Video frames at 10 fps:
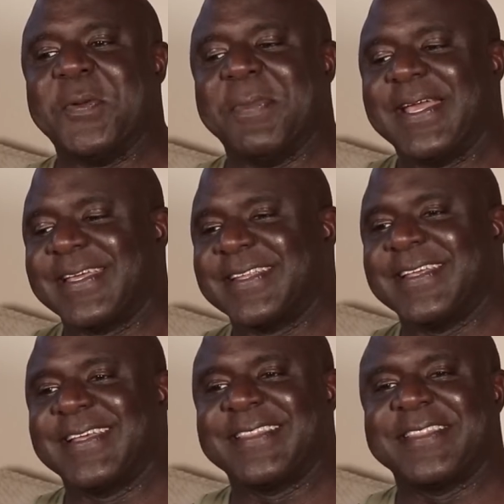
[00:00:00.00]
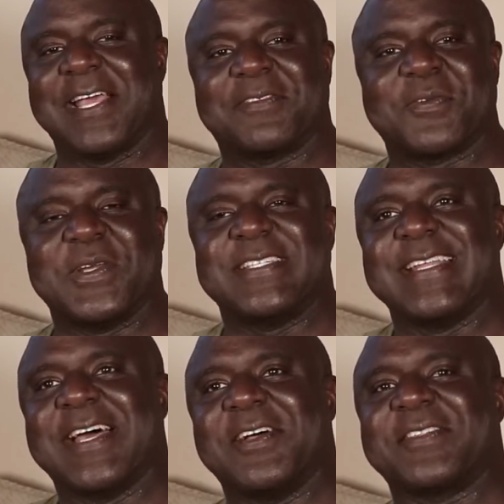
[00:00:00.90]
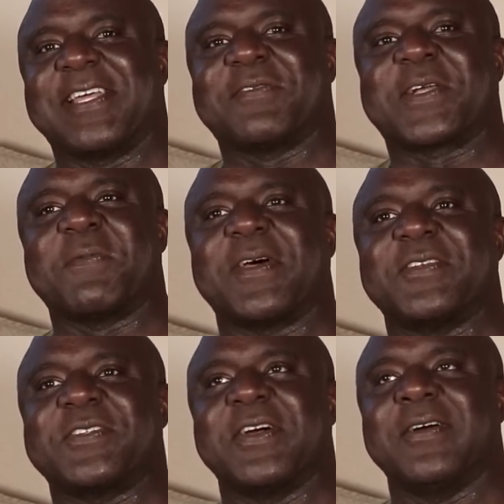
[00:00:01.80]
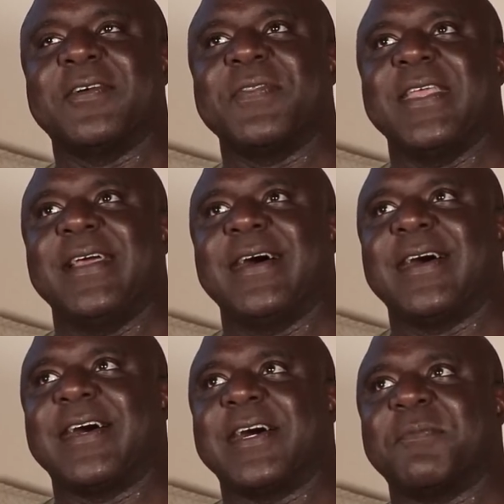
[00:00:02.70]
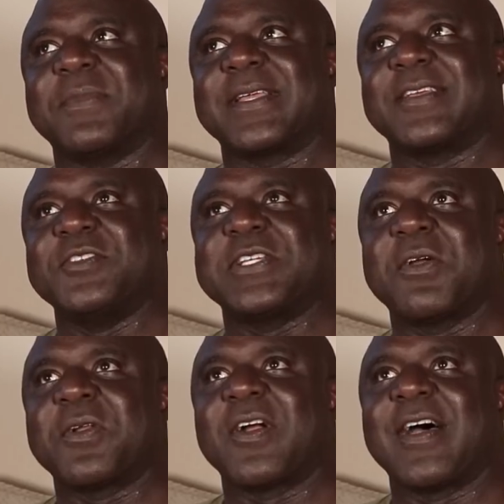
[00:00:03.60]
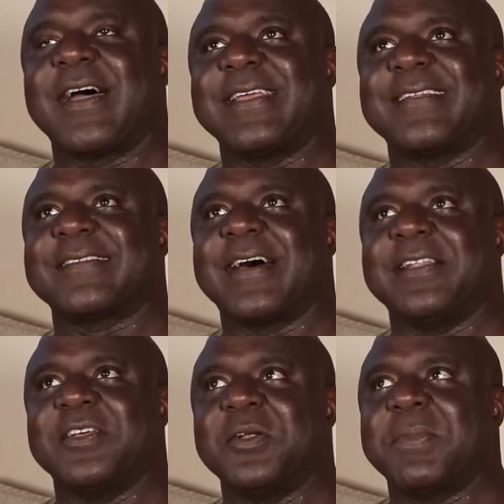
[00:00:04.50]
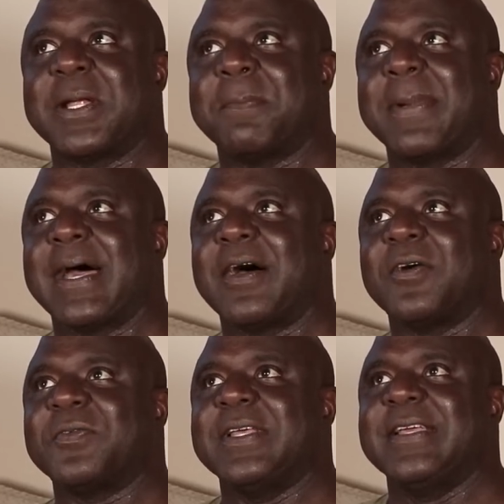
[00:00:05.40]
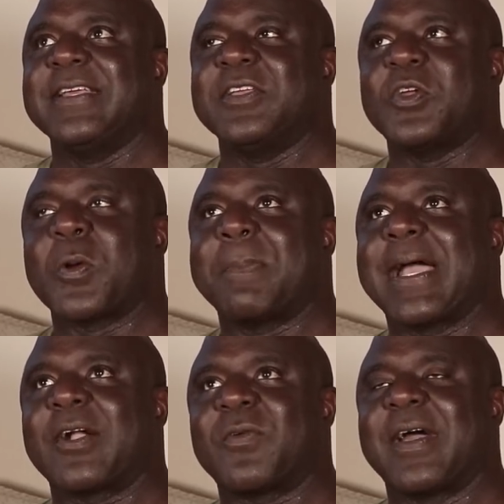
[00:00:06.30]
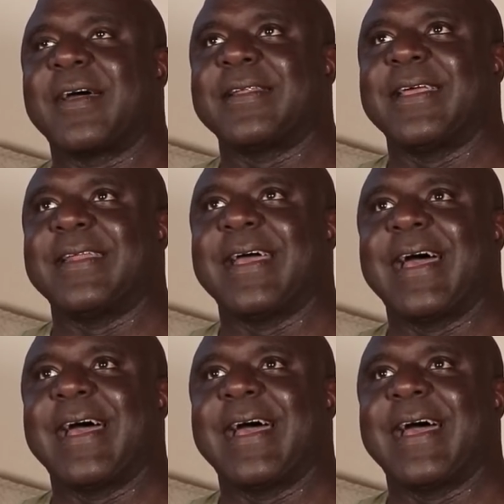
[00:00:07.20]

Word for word: Megan, thanks for reaching out. Thanks for coming on the show. Um, could you share with our audience a little bit about your background and